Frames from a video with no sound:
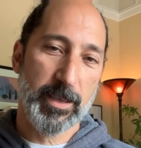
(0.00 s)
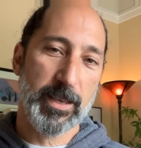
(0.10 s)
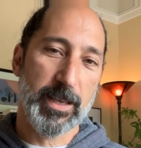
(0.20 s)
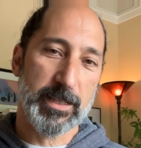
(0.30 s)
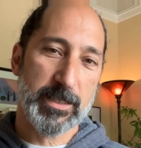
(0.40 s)

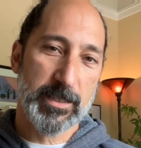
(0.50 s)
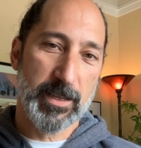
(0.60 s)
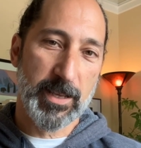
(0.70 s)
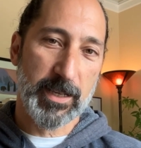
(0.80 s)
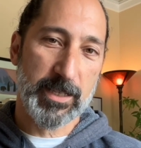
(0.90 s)
It's
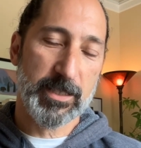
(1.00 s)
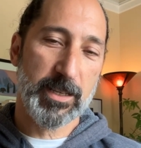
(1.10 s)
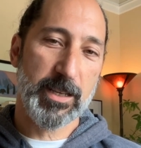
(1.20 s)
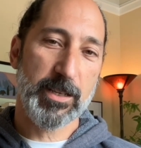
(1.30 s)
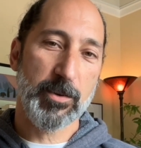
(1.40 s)
a
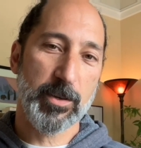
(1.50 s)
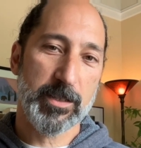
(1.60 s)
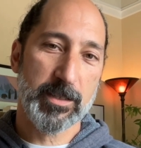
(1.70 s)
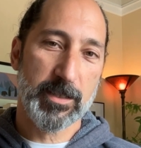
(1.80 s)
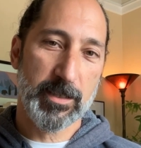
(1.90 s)

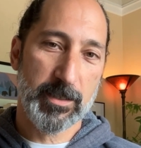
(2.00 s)
continuous